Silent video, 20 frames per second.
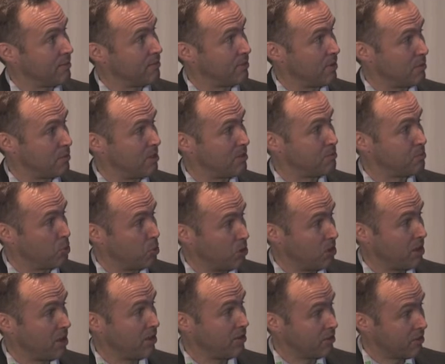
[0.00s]
lymphoma is
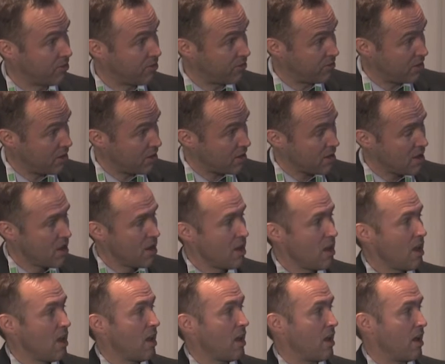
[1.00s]
poorly understood.
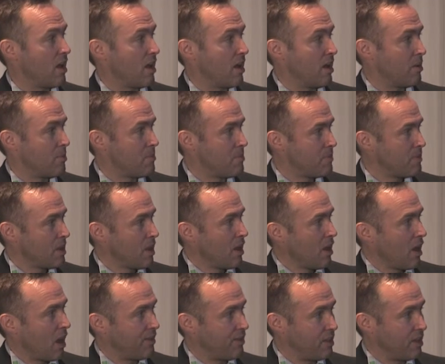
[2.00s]
I
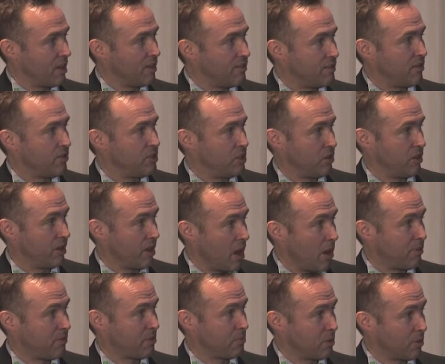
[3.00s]
think instituting
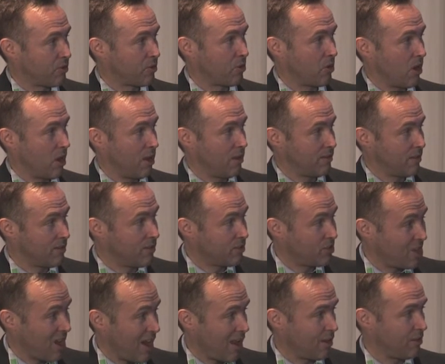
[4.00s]
optimal trials is
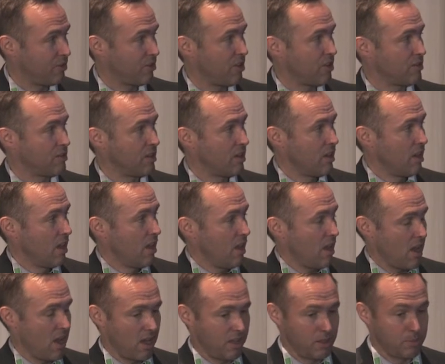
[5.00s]
challenging.
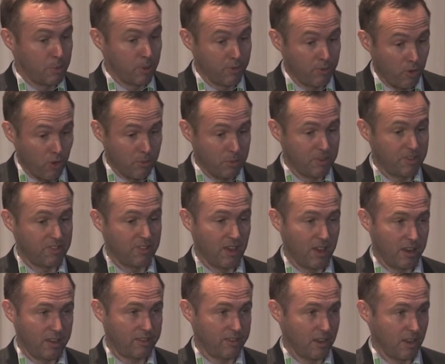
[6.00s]
The performance
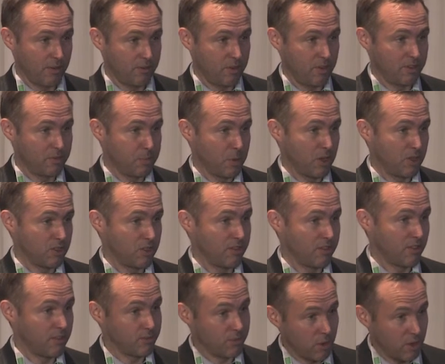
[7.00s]
status of these patients
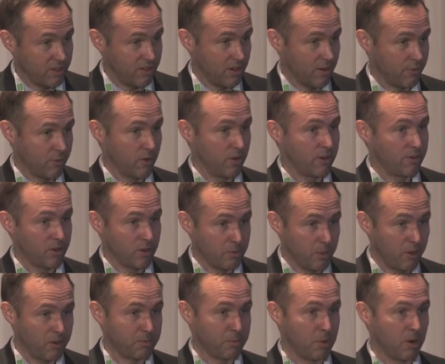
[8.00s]
is very different for the
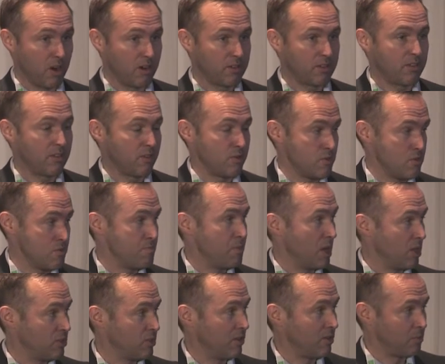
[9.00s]
most part to
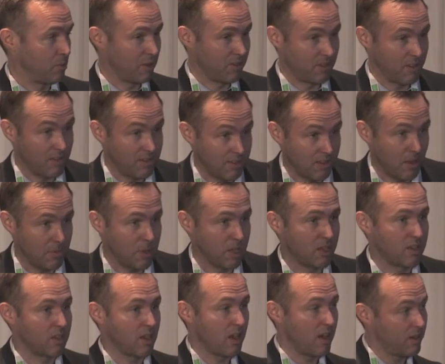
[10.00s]
patients with
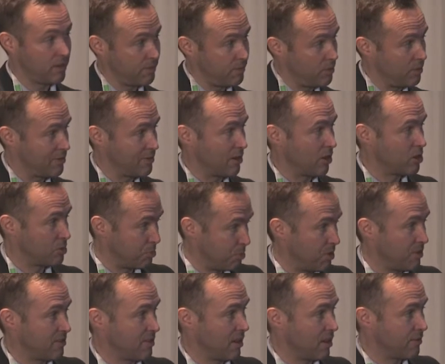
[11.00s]
systemic diffuse large
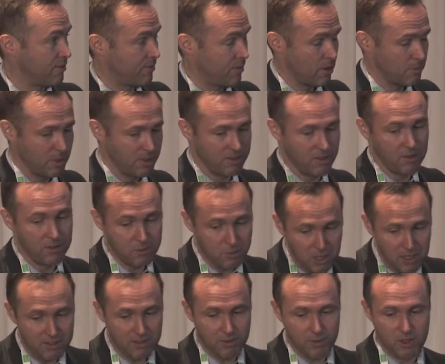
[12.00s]
B-cell lymphoma. So it's
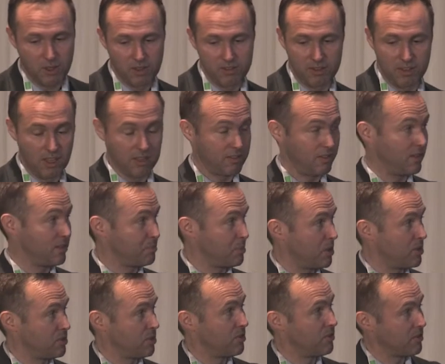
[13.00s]
really difficult to get these
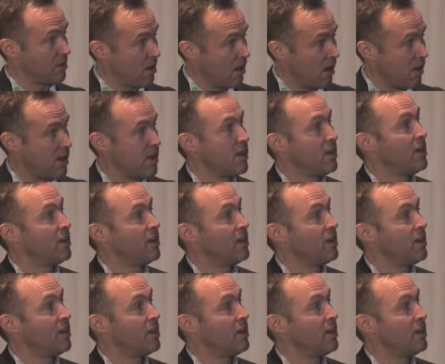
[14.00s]
patients on